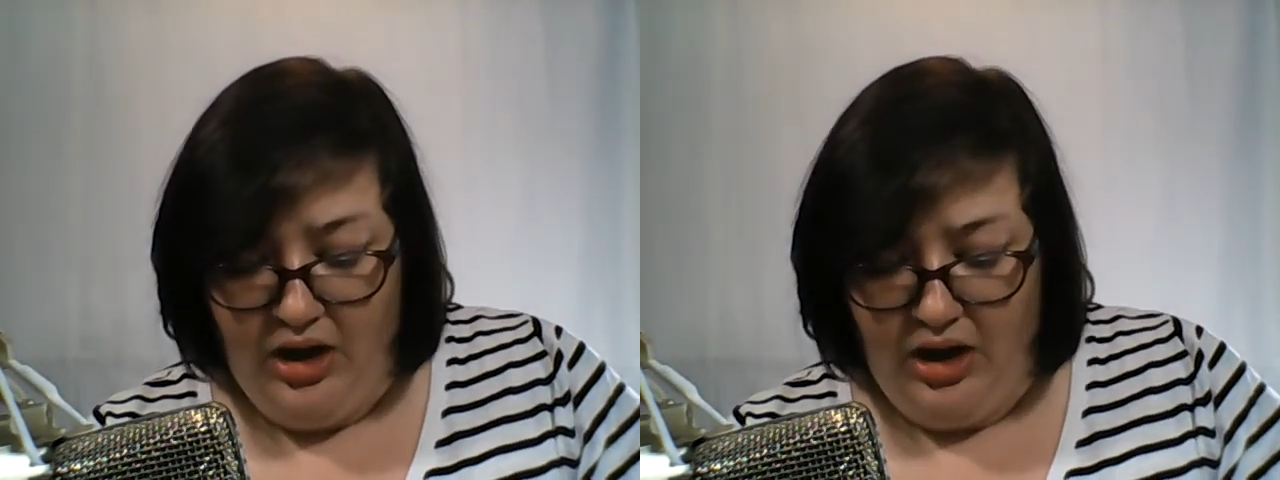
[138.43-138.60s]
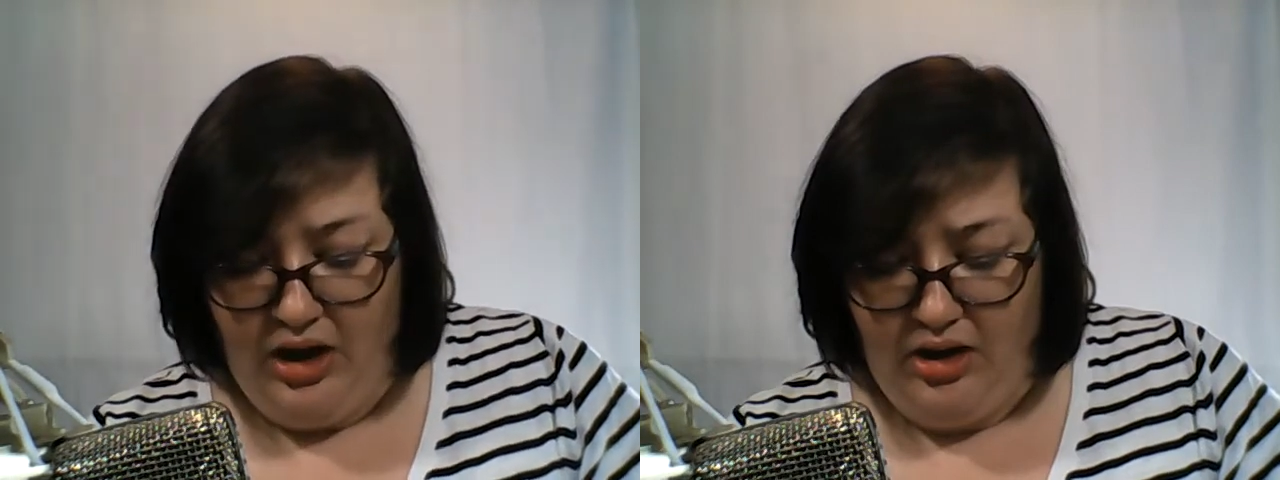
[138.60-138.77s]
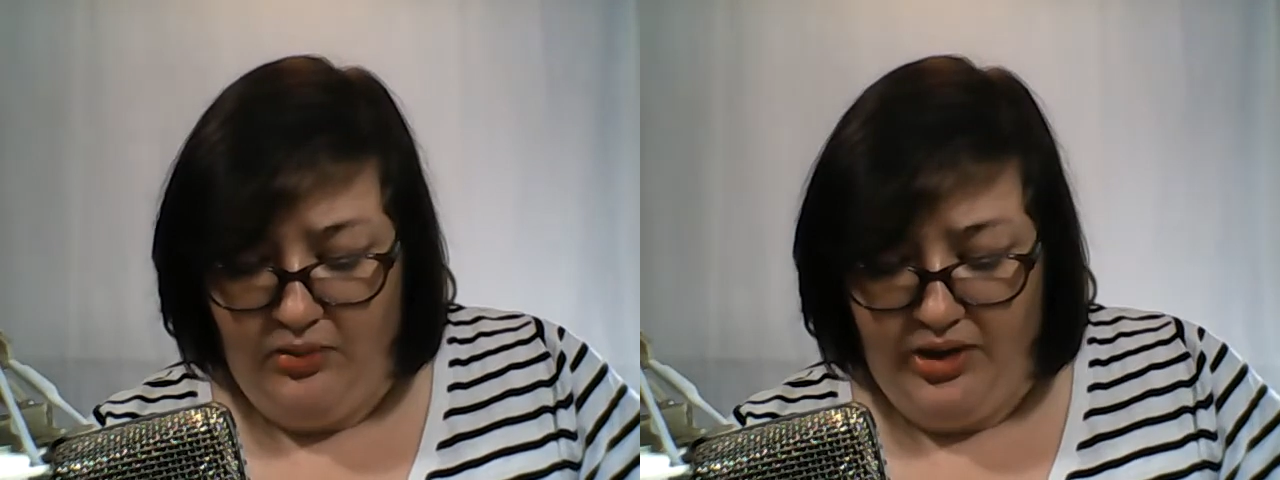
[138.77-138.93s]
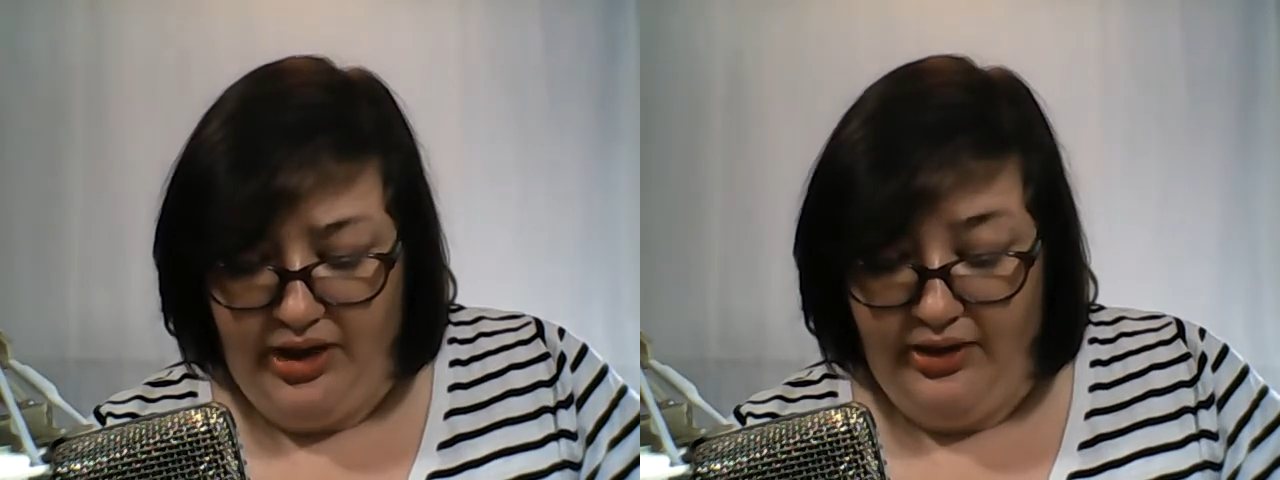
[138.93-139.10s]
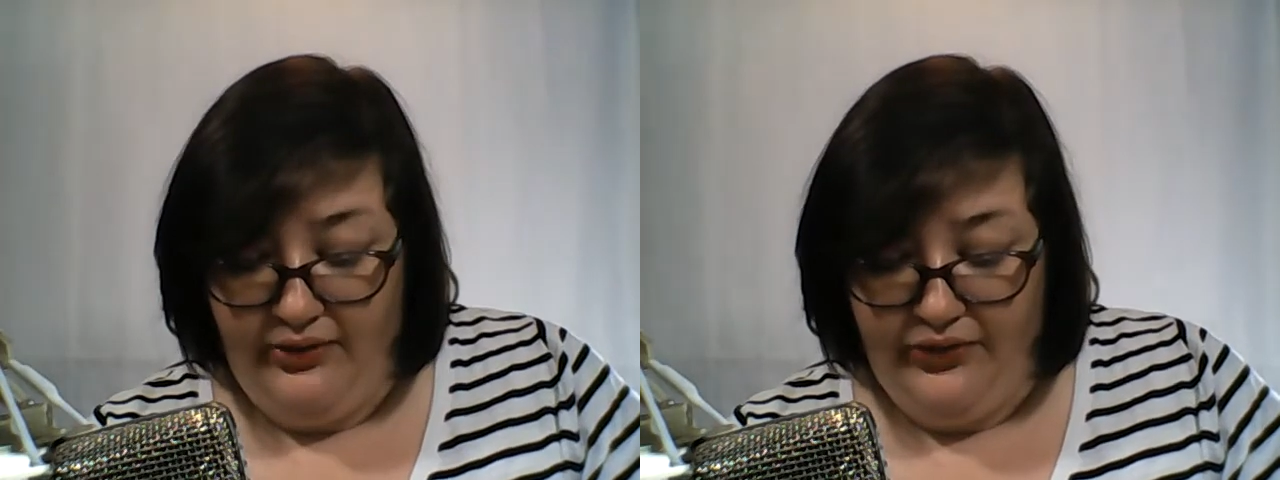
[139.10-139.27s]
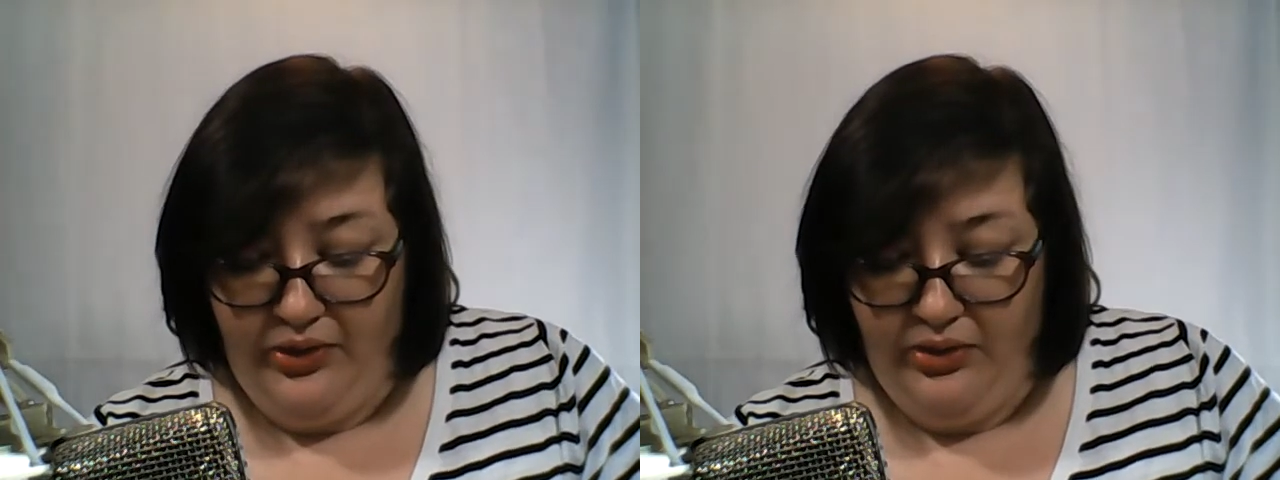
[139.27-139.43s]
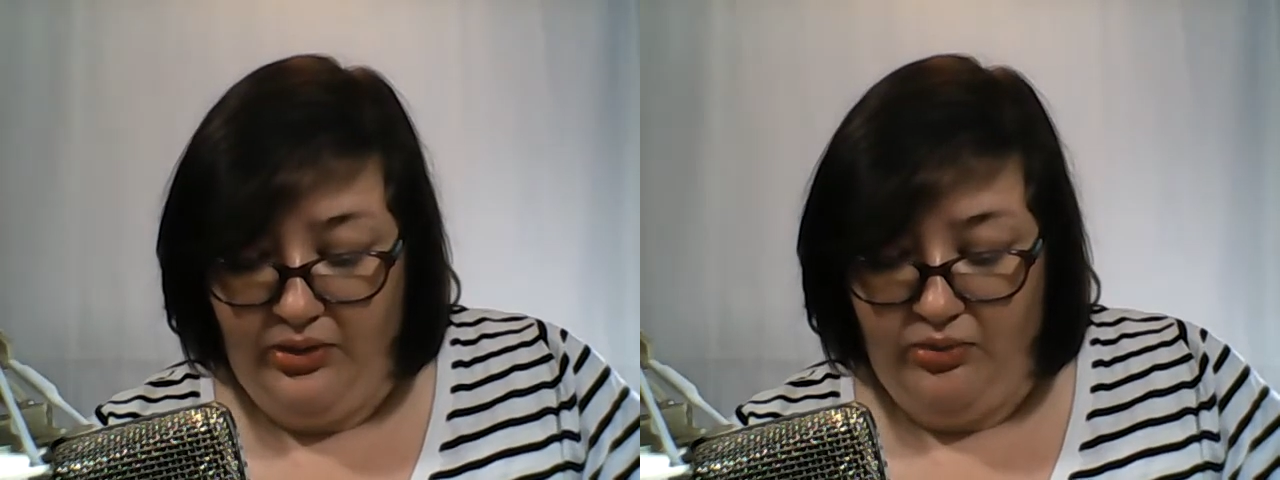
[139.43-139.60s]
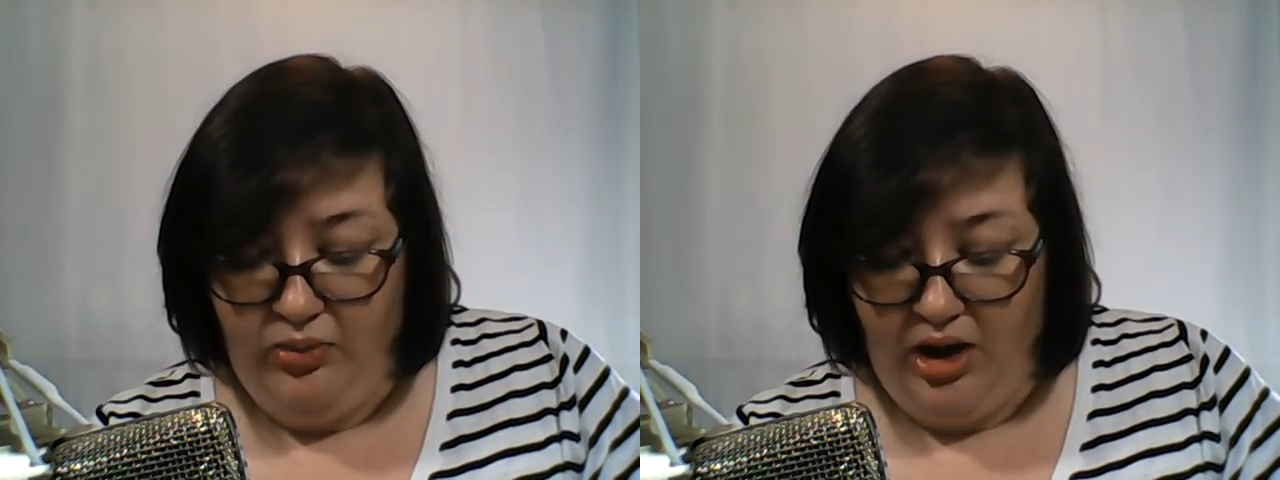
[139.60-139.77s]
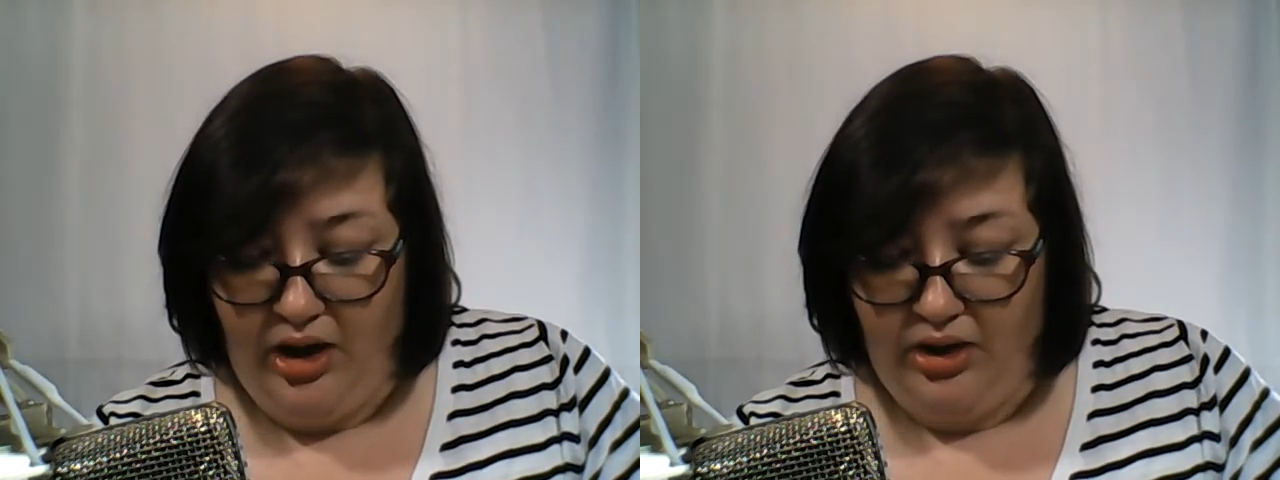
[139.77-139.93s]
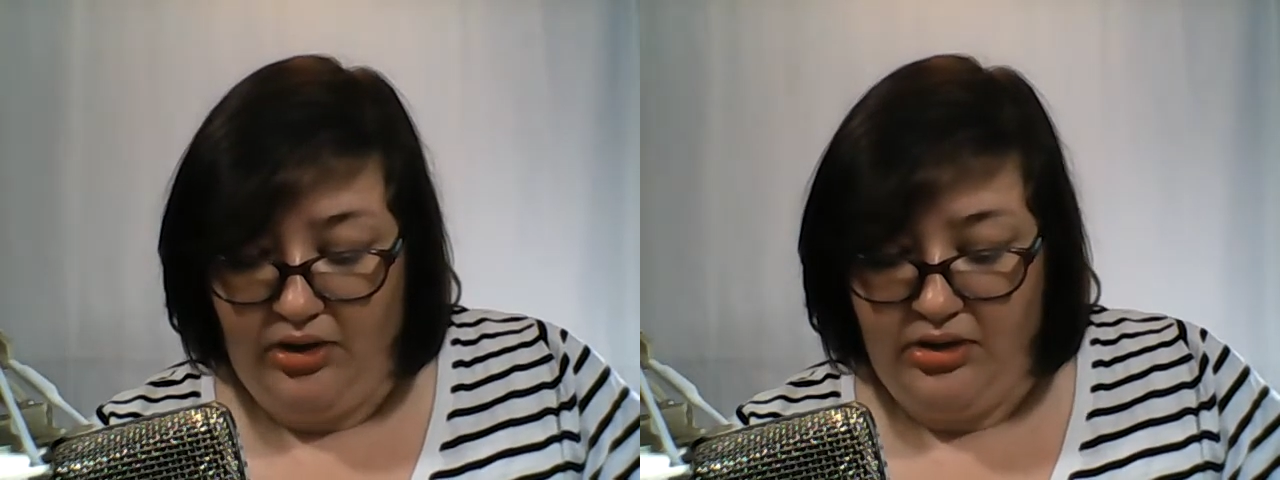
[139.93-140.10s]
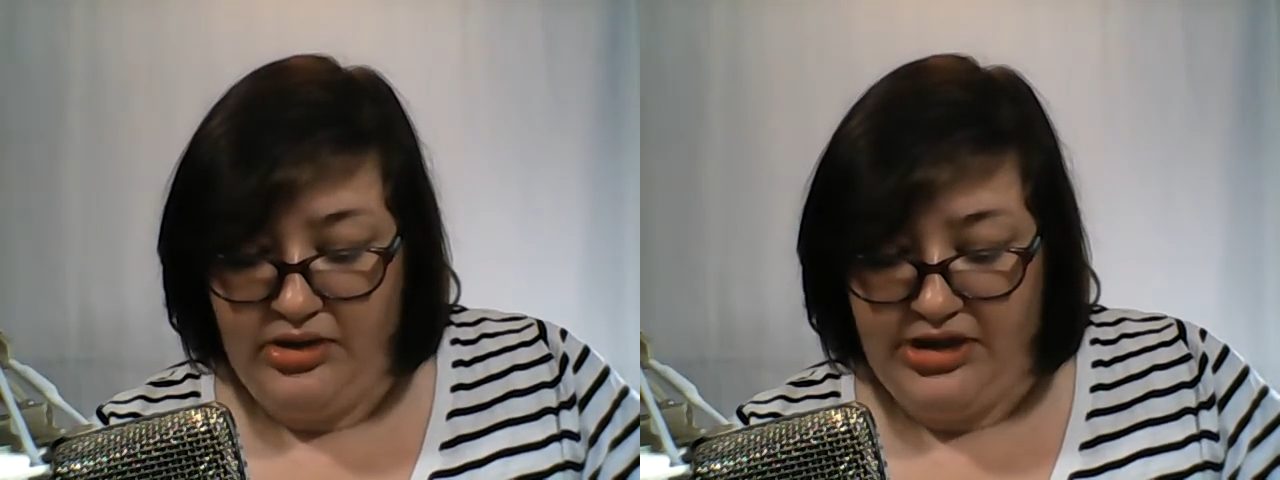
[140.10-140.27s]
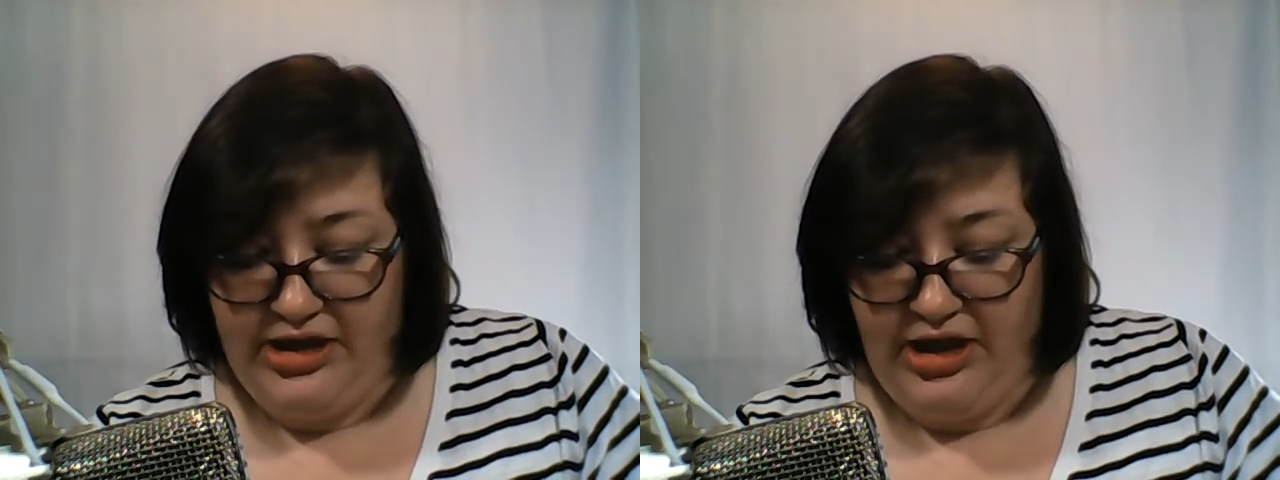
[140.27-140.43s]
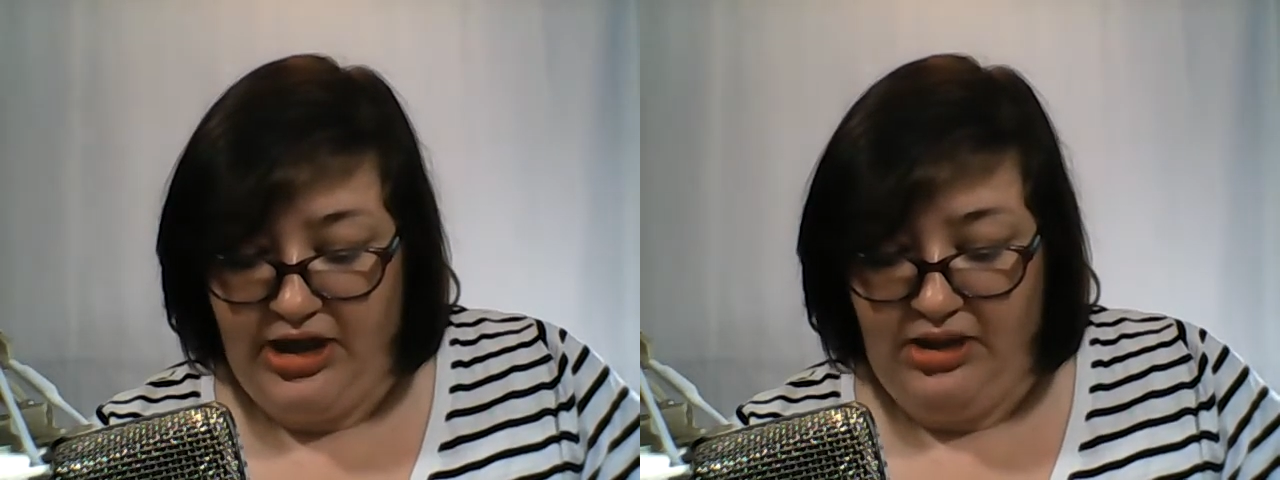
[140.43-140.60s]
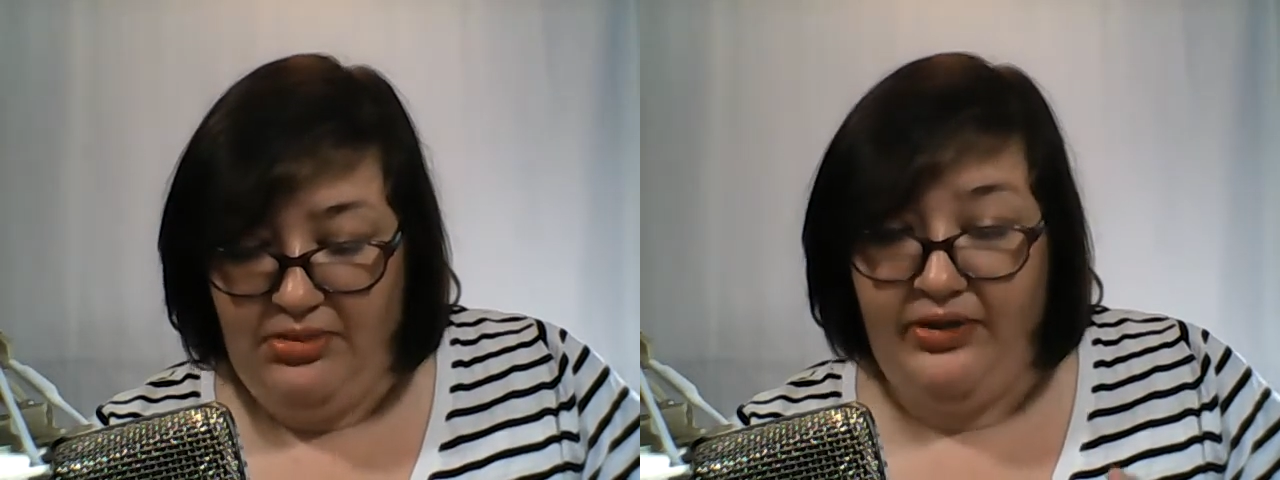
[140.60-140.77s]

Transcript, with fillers: Uh, we need a food, water team,